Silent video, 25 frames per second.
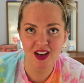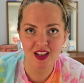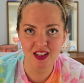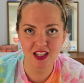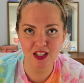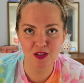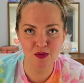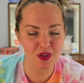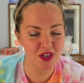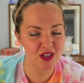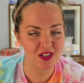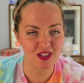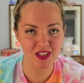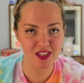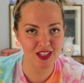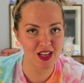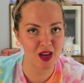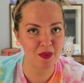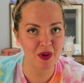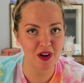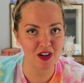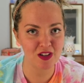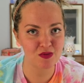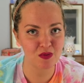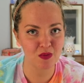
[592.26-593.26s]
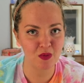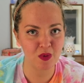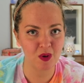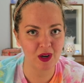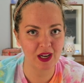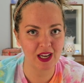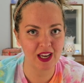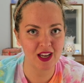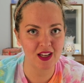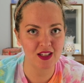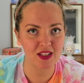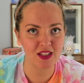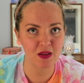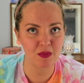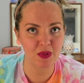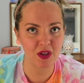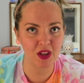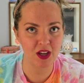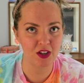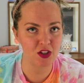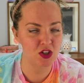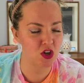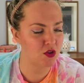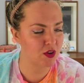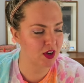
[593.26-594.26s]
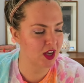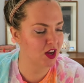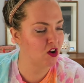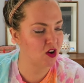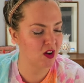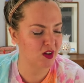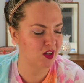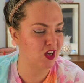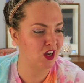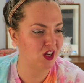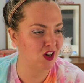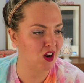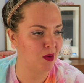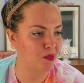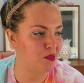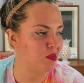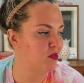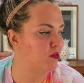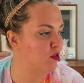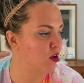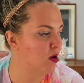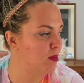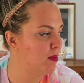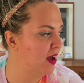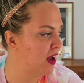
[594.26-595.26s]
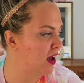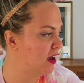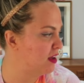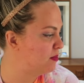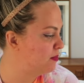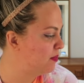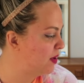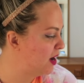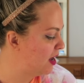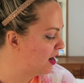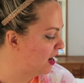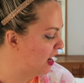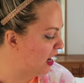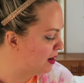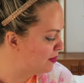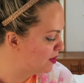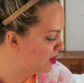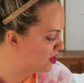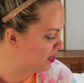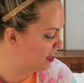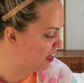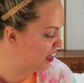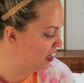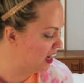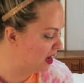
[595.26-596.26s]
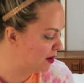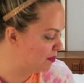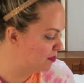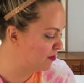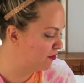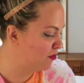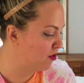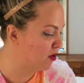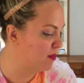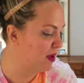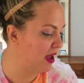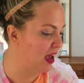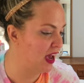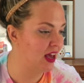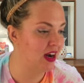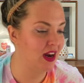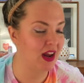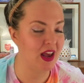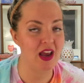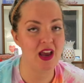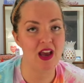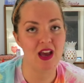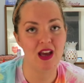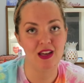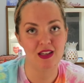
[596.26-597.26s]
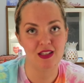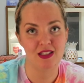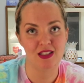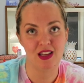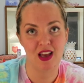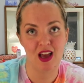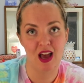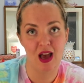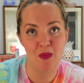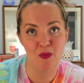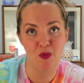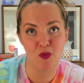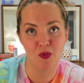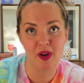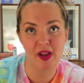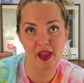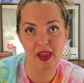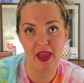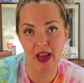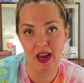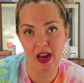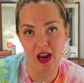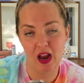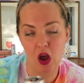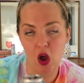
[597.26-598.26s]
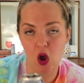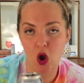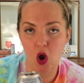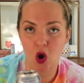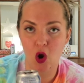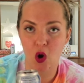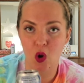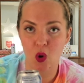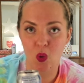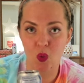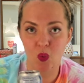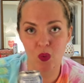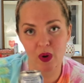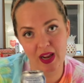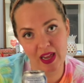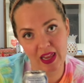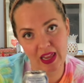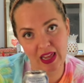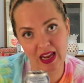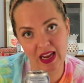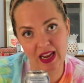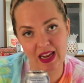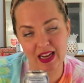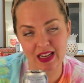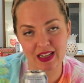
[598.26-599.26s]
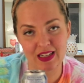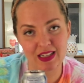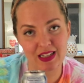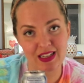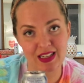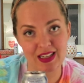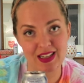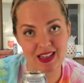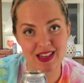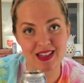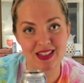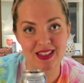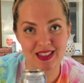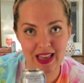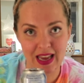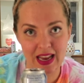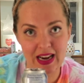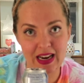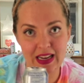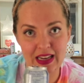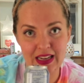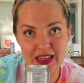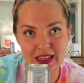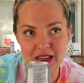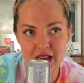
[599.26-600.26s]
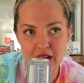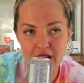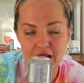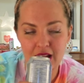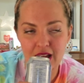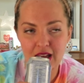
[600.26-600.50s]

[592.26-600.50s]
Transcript: That's what he used to say about us when we were kids. He'd be like, don't get all keyed up before bed, but I'm all keyed up before bed. And I'm really, really excited.